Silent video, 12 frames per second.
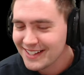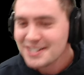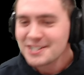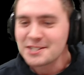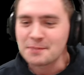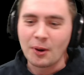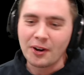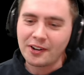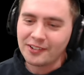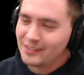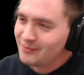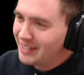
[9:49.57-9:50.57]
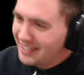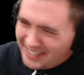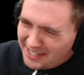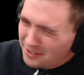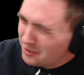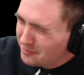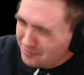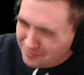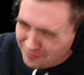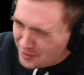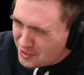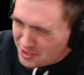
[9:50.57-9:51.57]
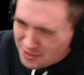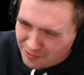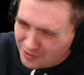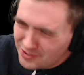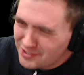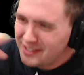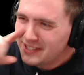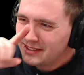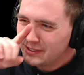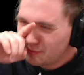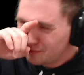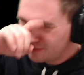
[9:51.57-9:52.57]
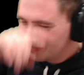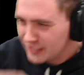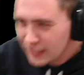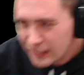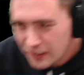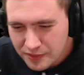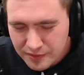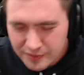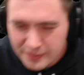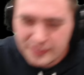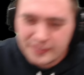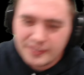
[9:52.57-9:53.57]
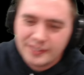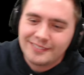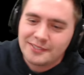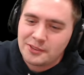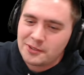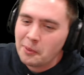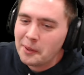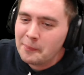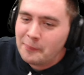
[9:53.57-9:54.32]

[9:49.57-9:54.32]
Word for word: Sparkle, I'm like, hey, go finish university, you little, you little twerp.